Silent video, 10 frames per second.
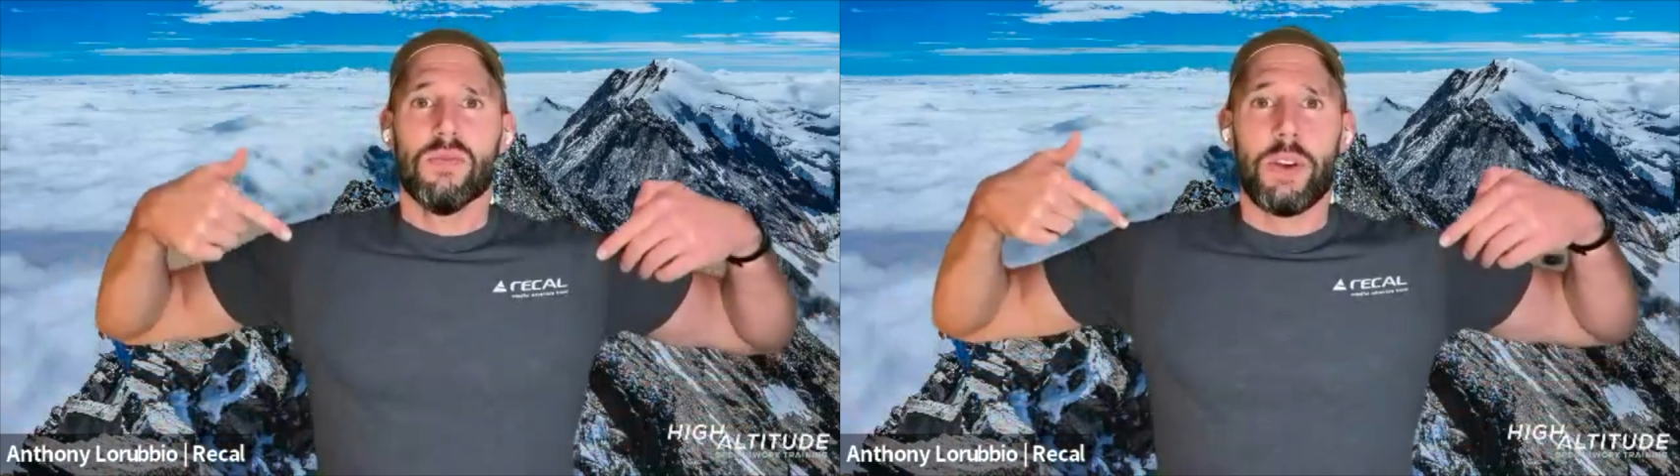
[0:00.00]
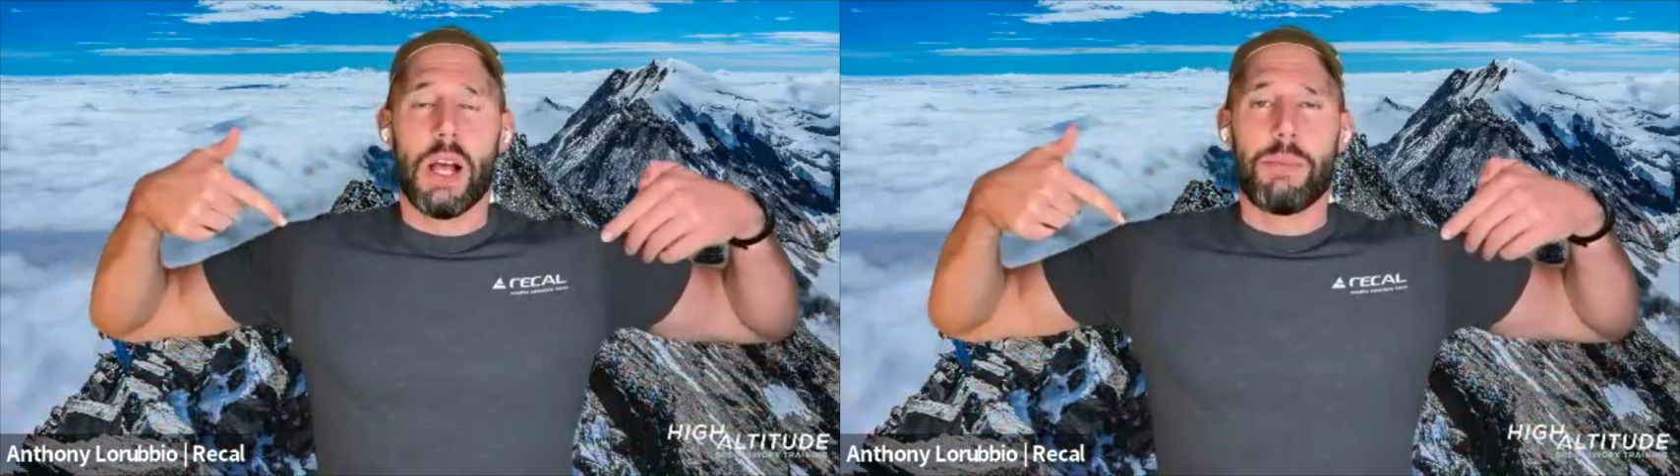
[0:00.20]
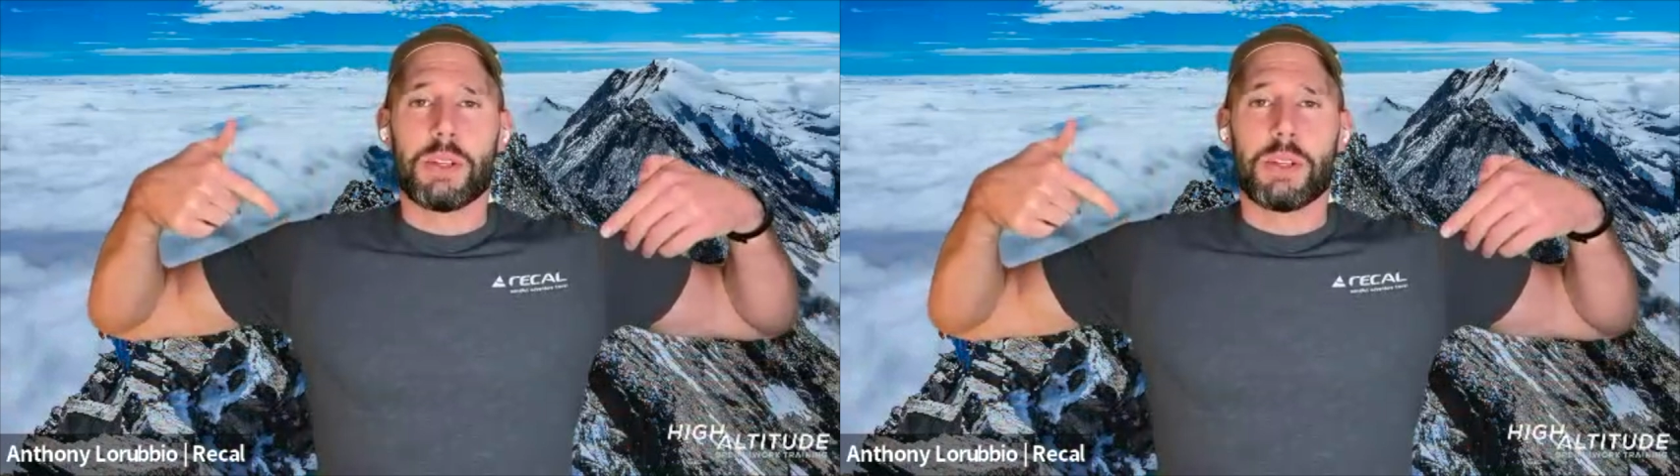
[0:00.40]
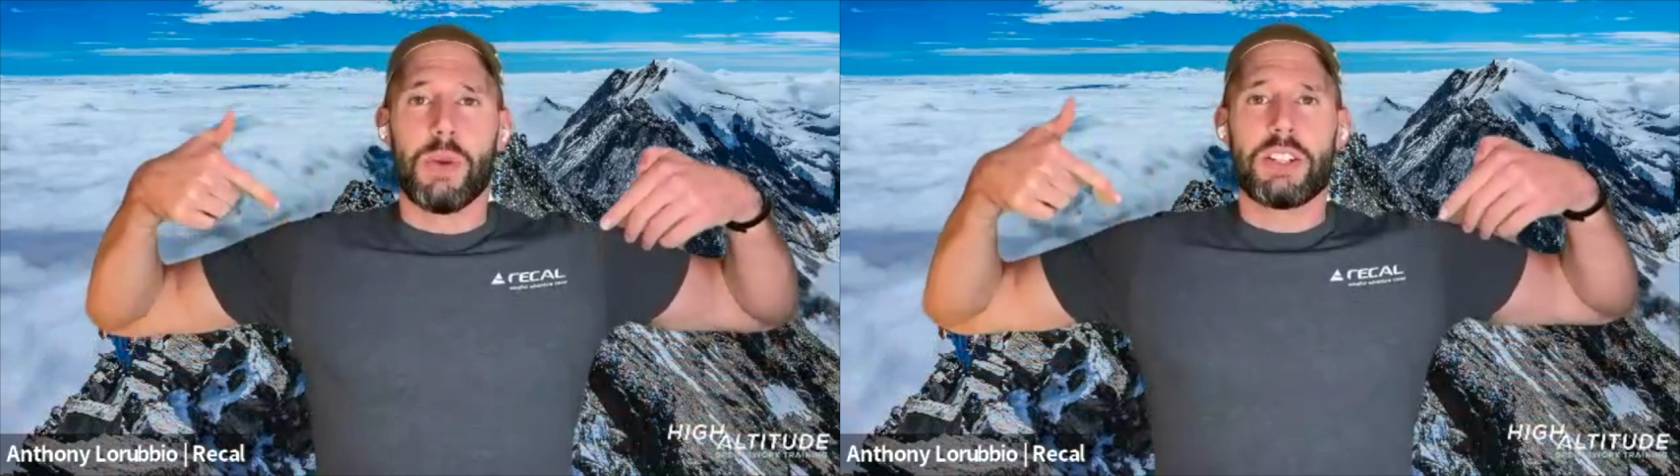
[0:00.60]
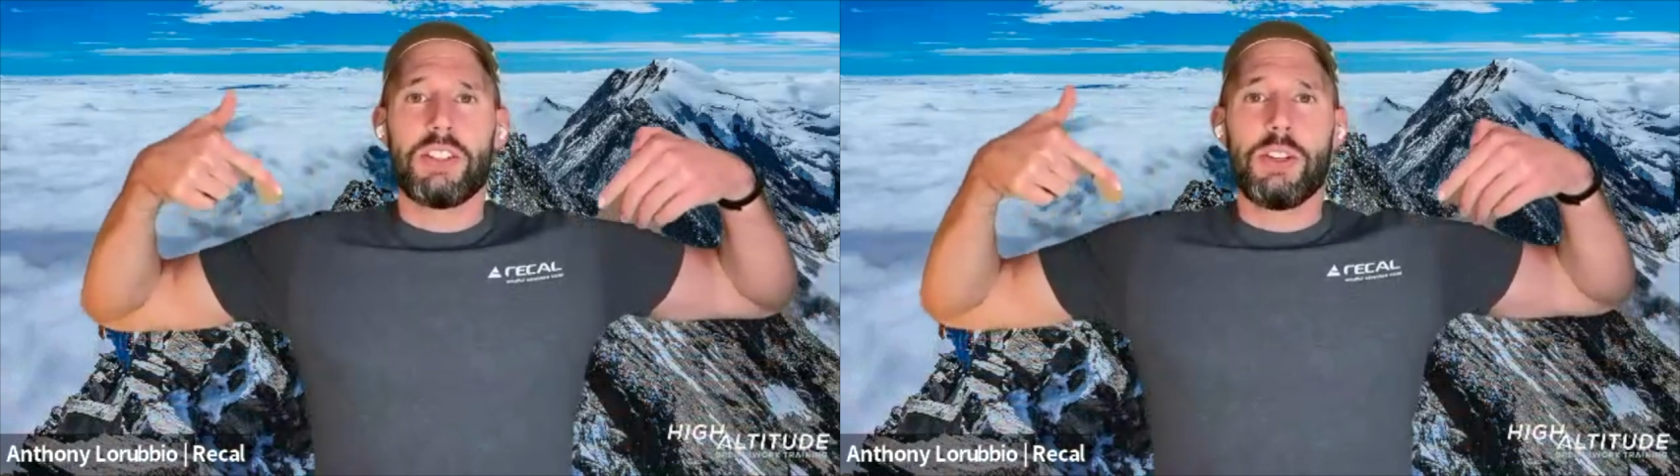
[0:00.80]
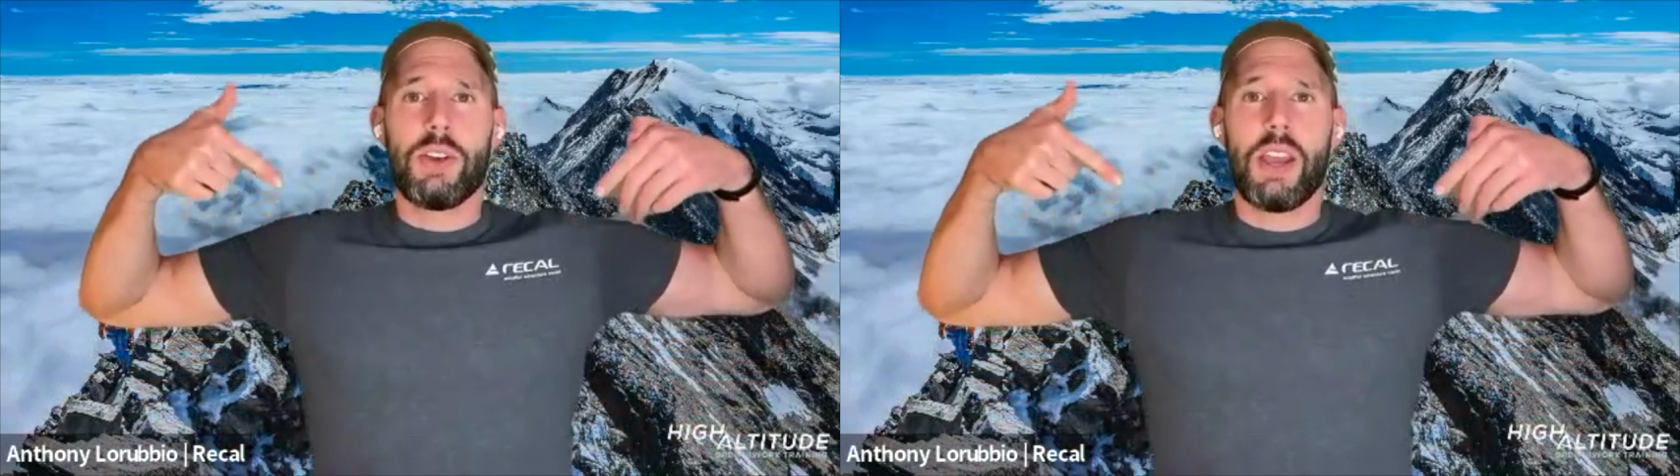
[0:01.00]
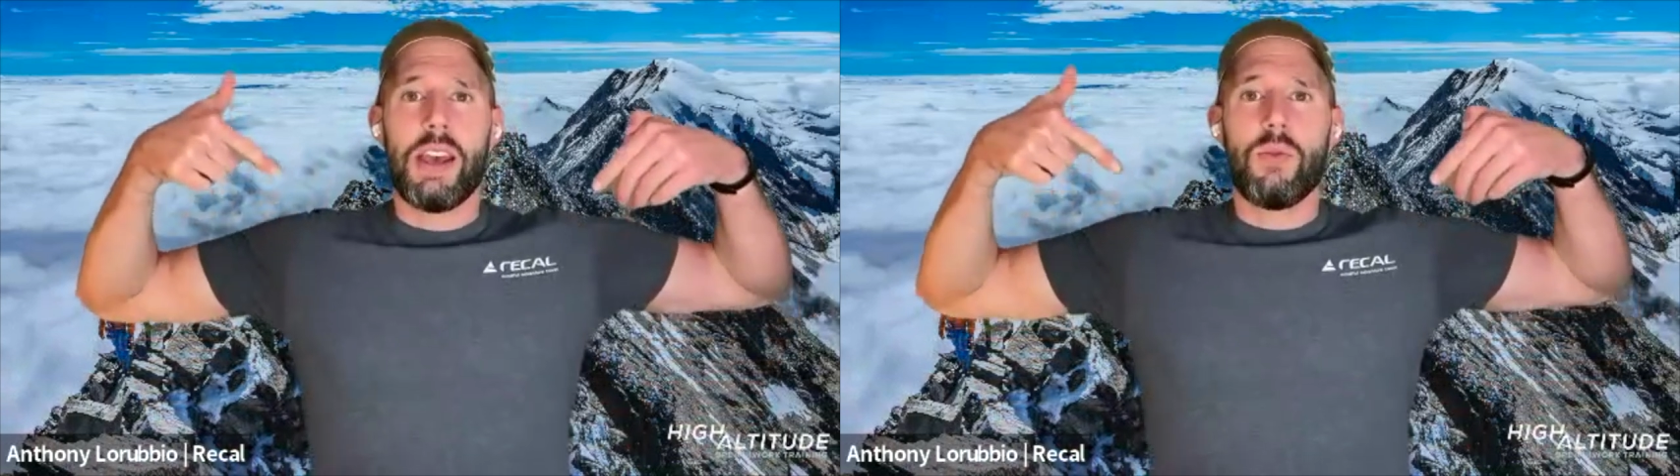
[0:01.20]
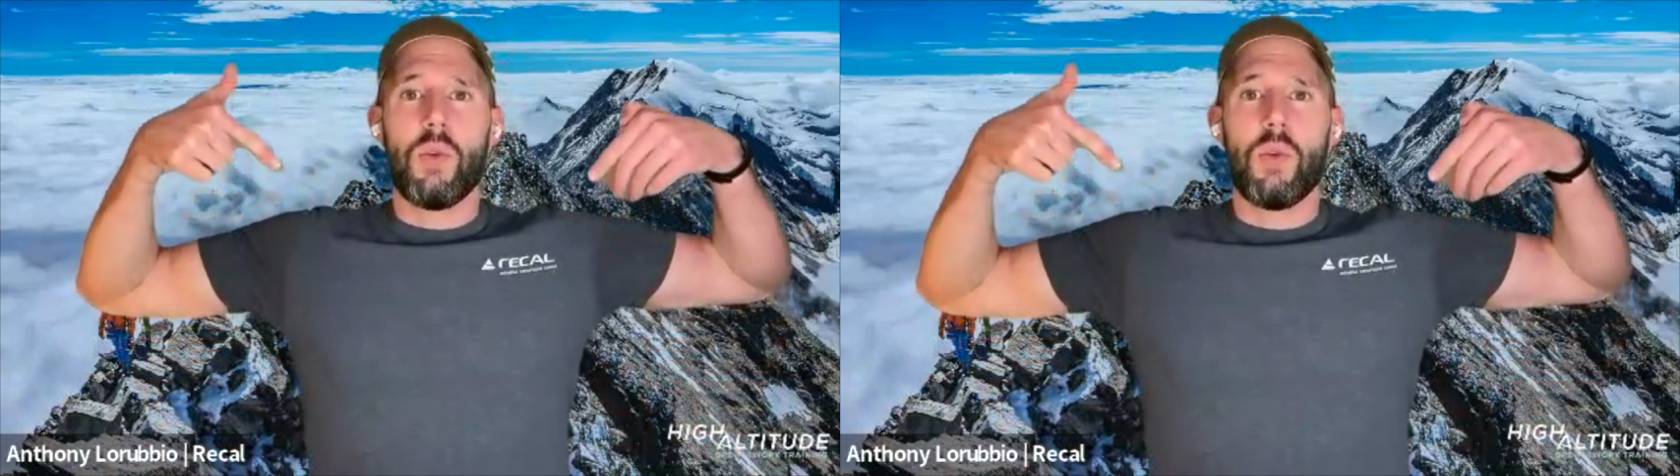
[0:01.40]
Fill up as much as you can.